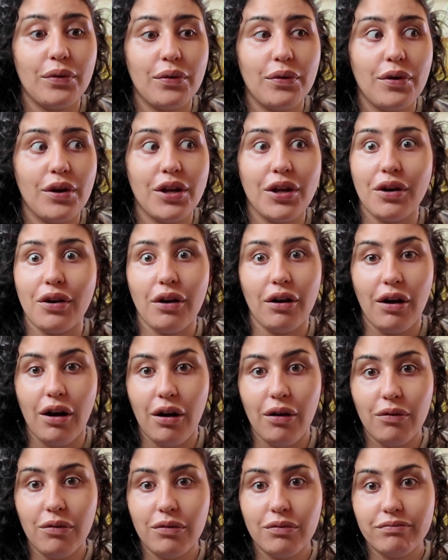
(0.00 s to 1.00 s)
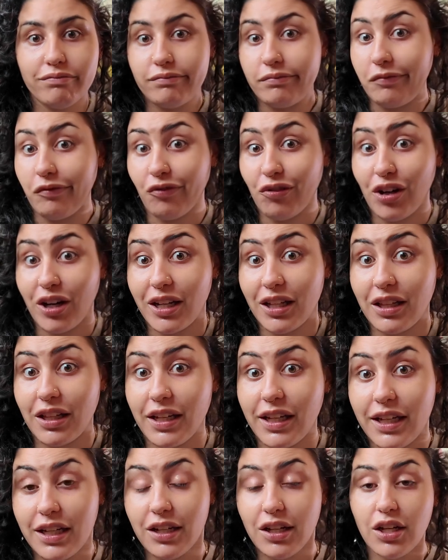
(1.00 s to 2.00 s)
a year ago,
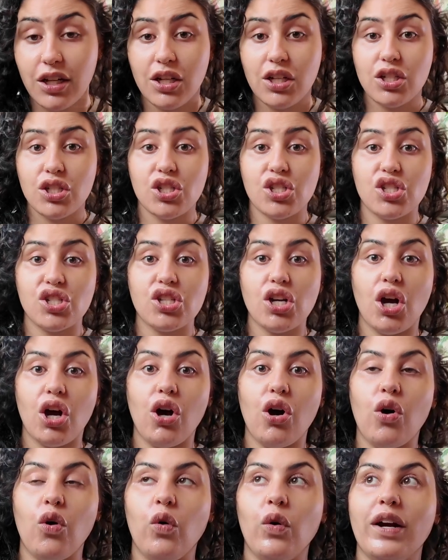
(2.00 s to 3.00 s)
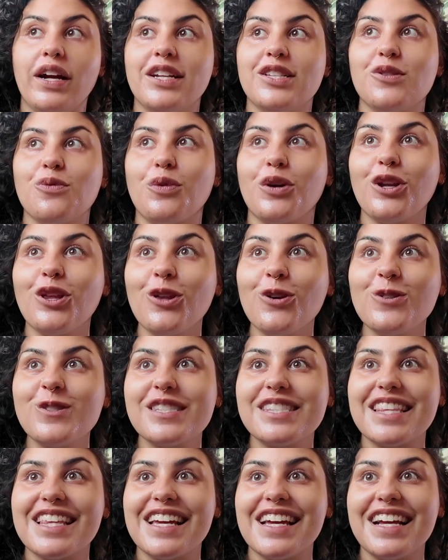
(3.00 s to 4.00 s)
frankly. So it's one of those
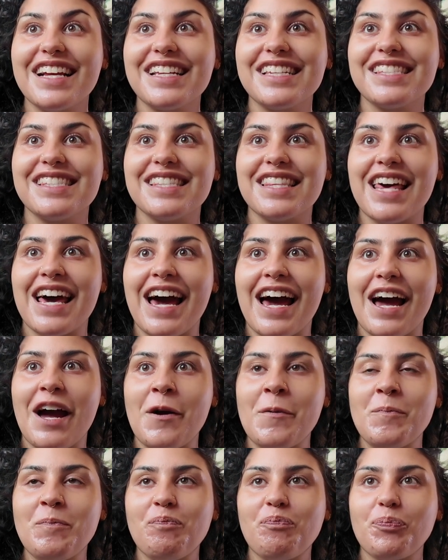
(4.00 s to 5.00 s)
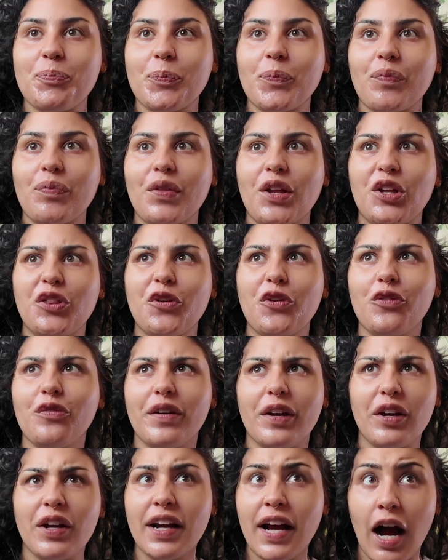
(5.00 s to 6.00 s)
things that they're
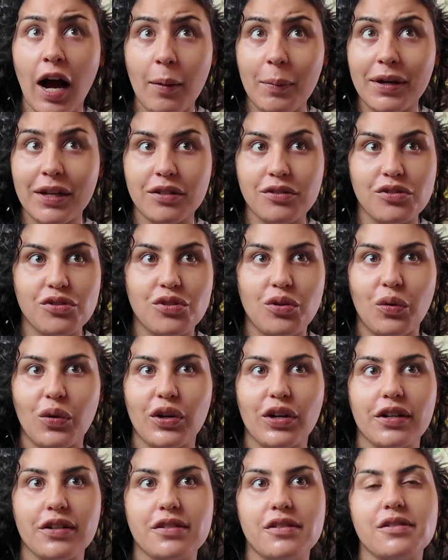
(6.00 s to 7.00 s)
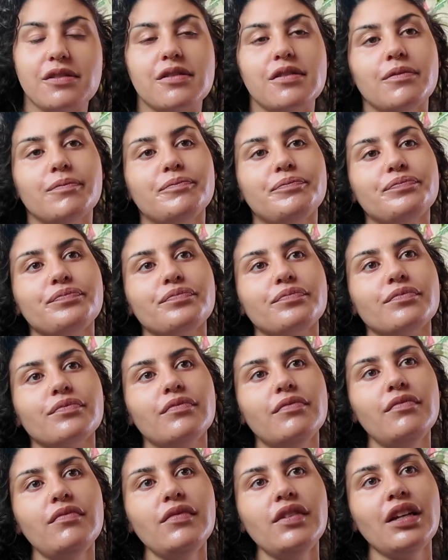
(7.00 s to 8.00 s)
very common in stores.
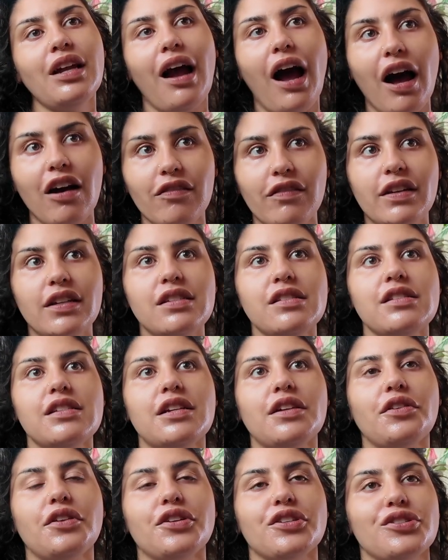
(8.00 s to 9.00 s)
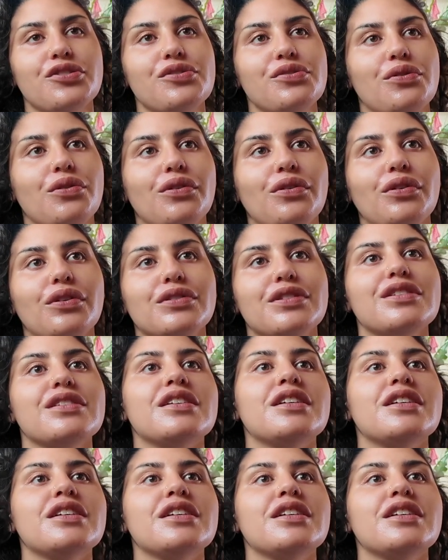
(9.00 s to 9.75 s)
Obviously they're sold